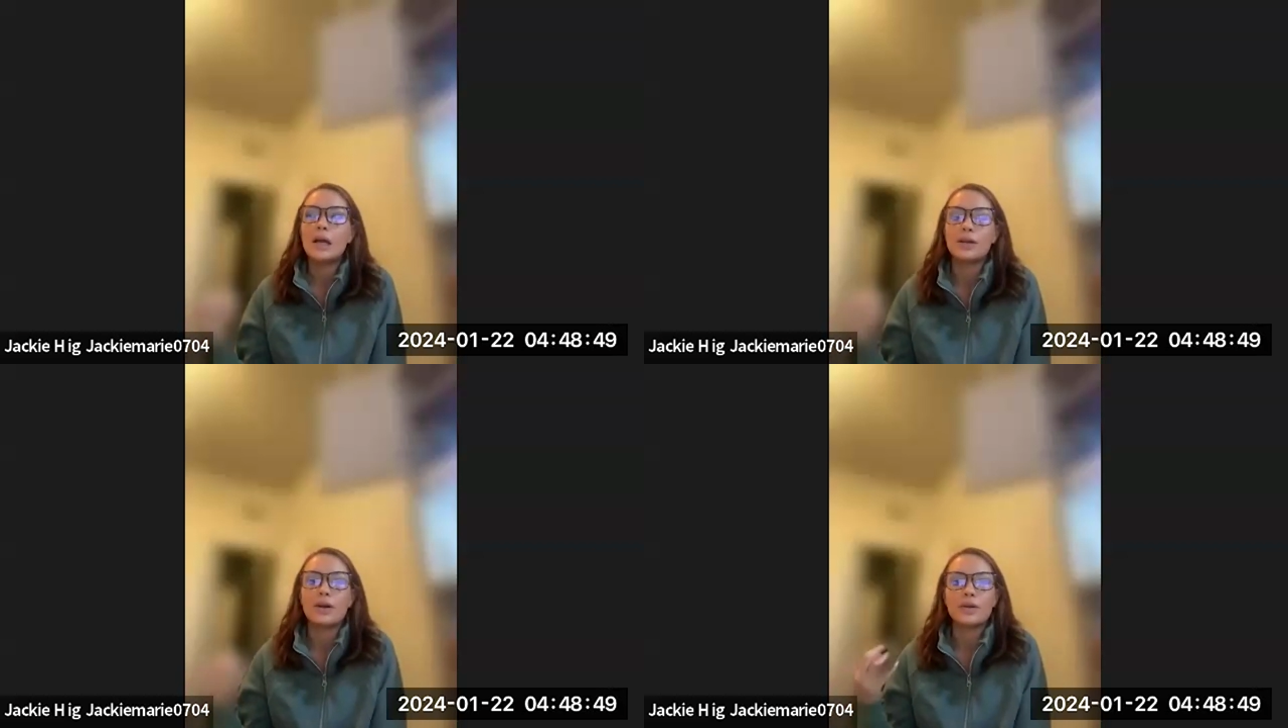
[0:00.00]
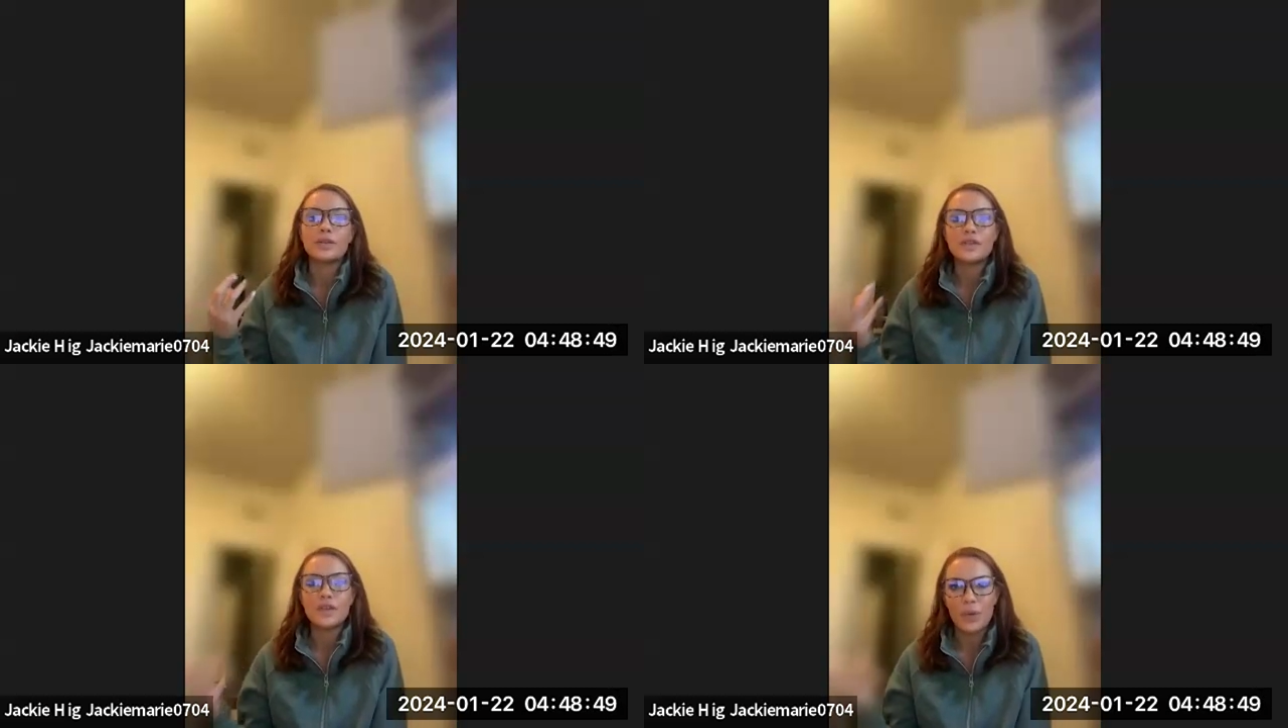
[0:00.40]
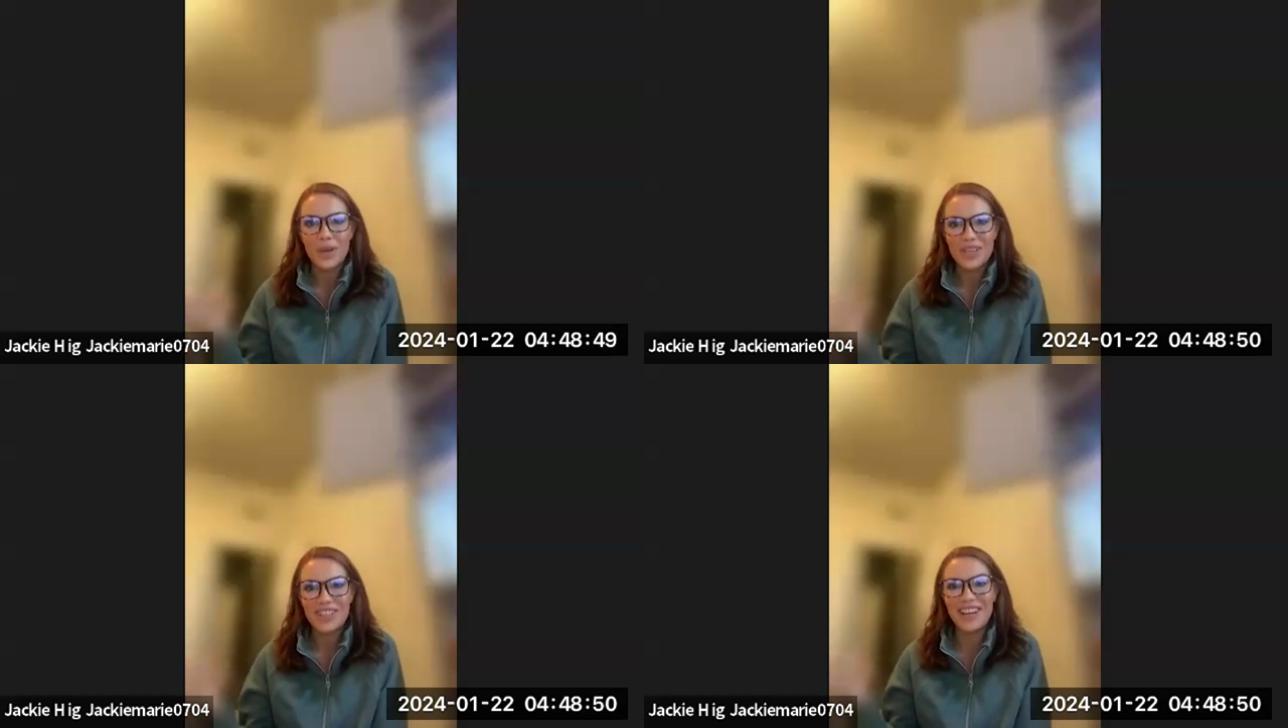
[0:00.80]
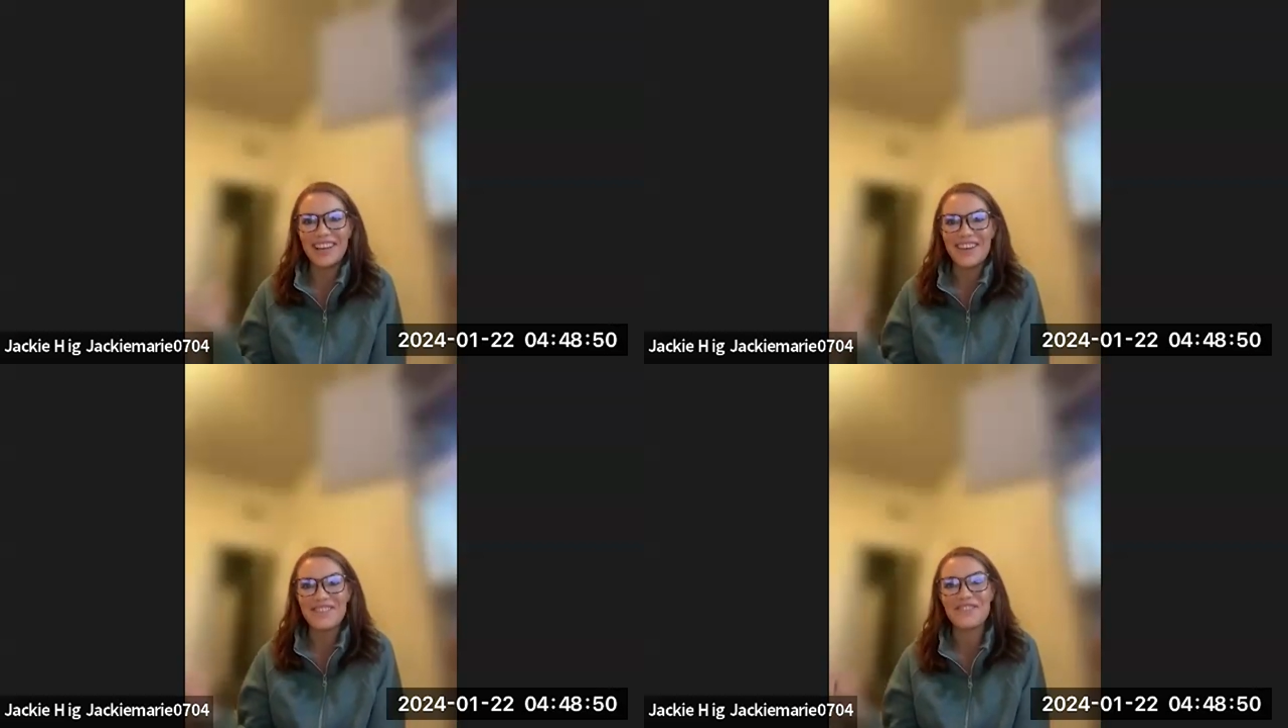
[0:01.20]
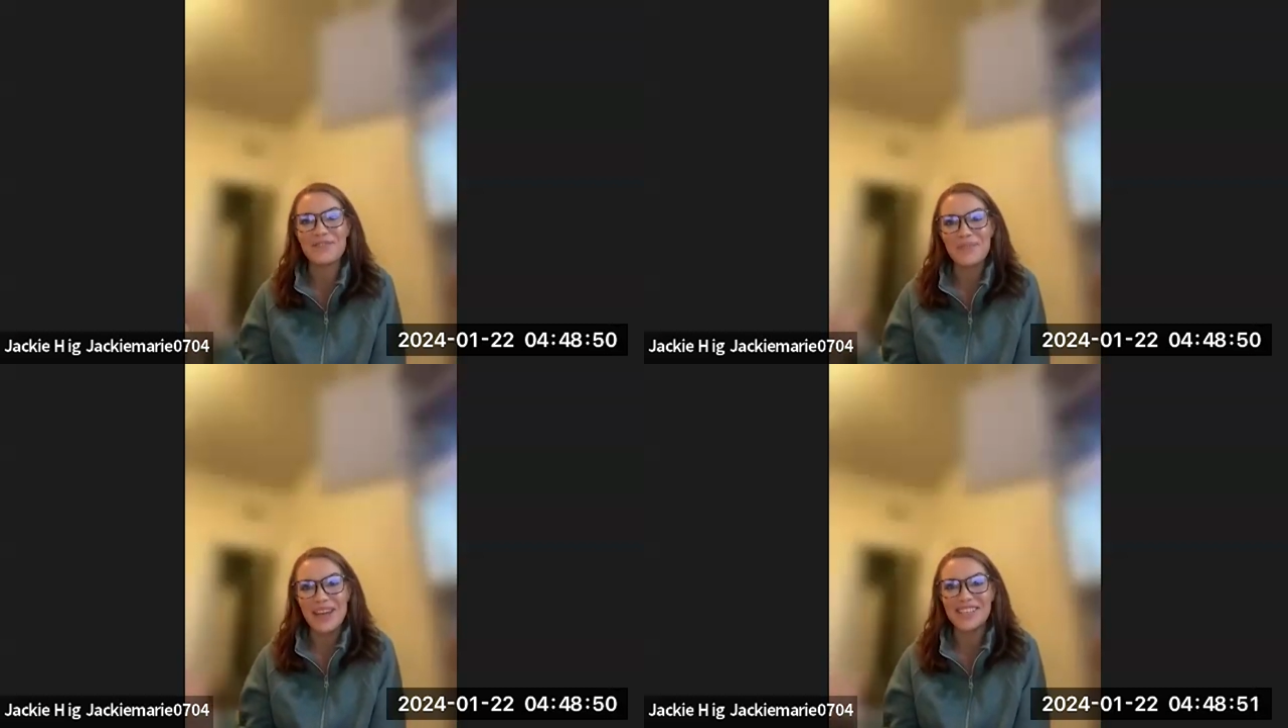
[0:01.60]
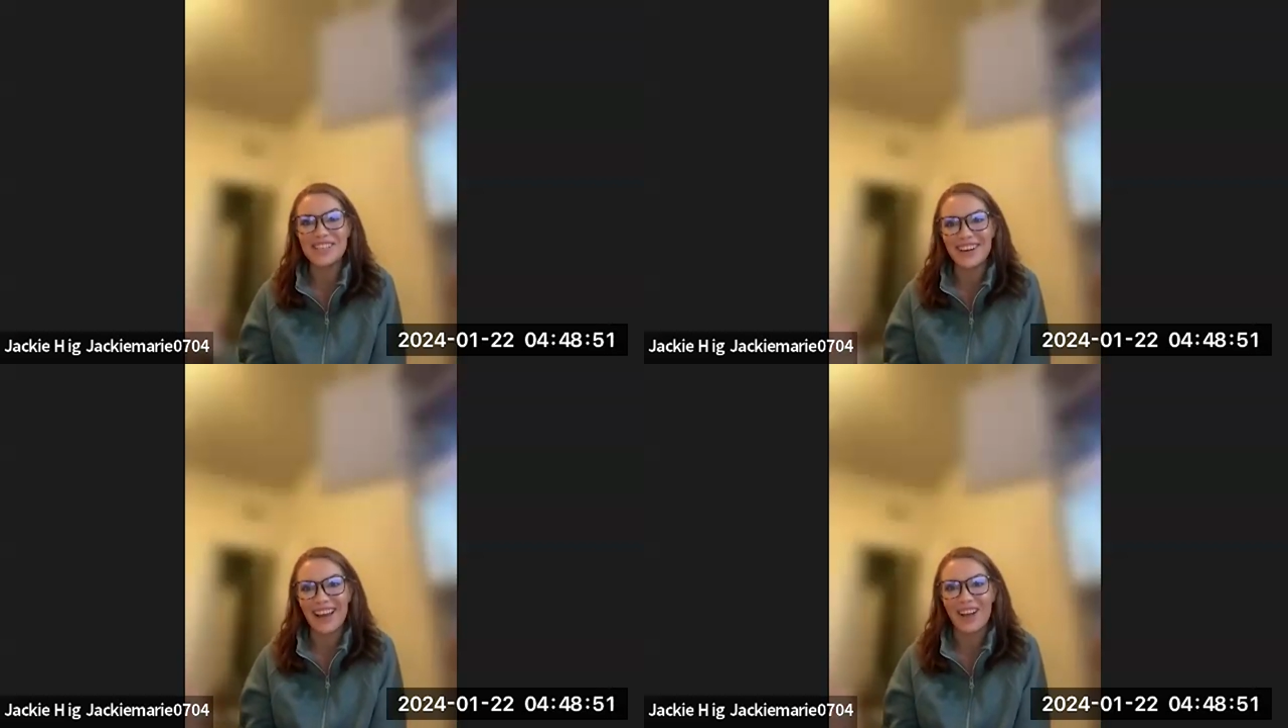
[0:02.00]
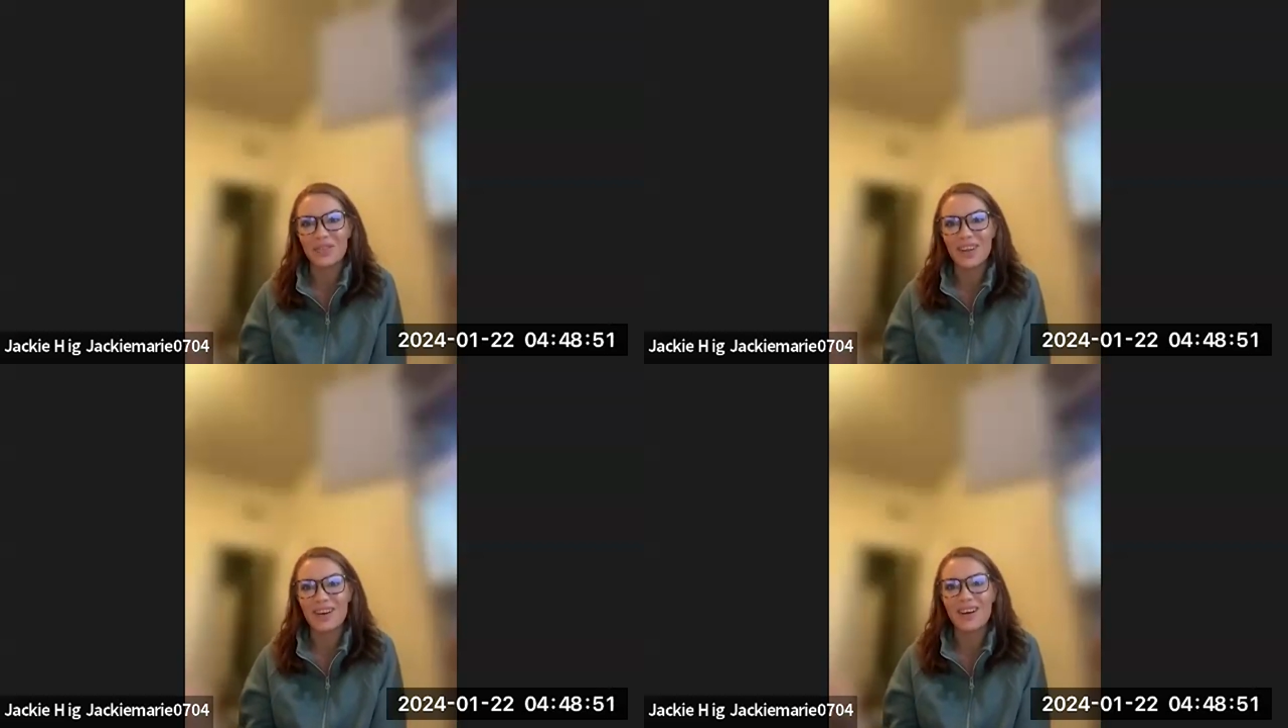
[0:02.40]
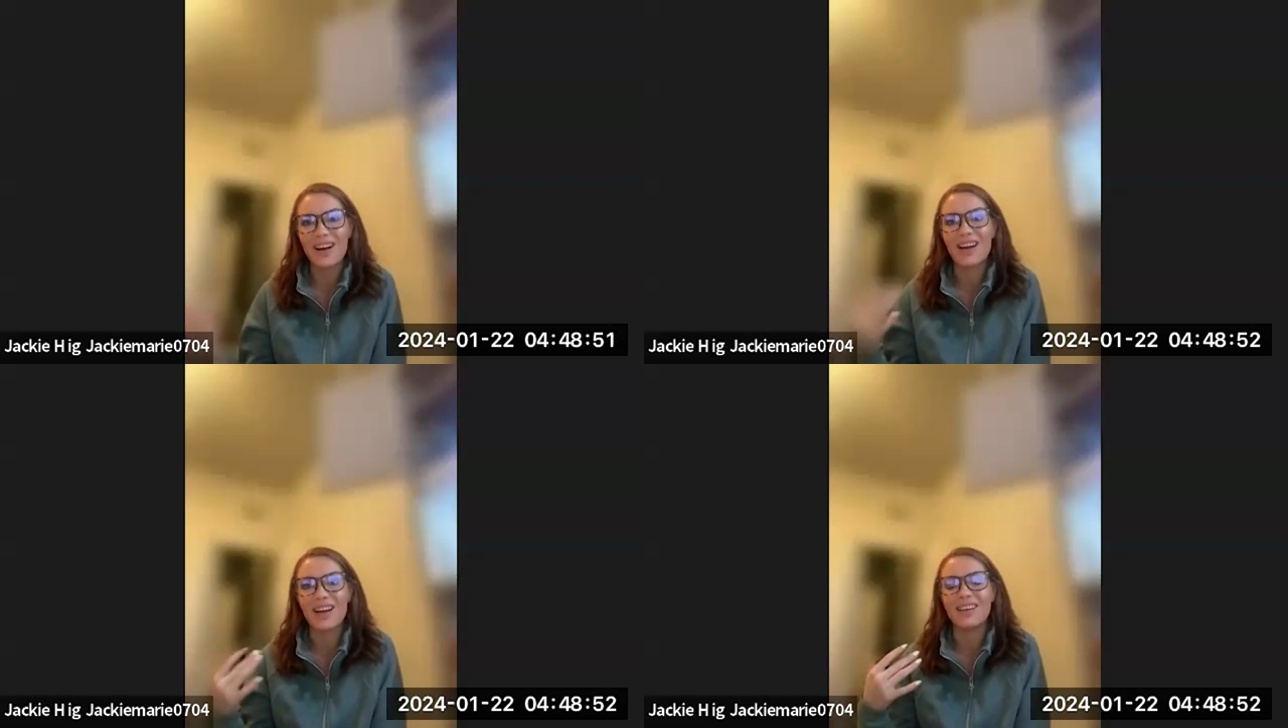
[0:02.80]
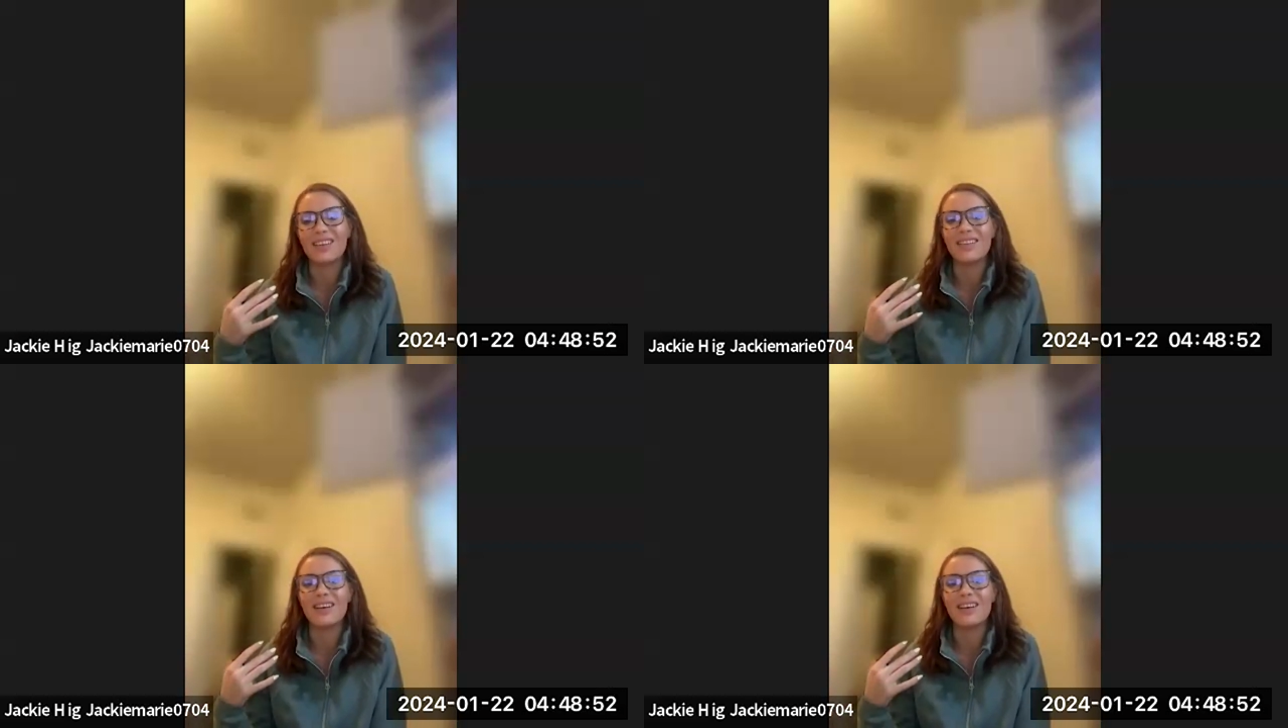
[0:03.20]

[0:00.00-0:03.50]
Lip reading: there's so much information out there on,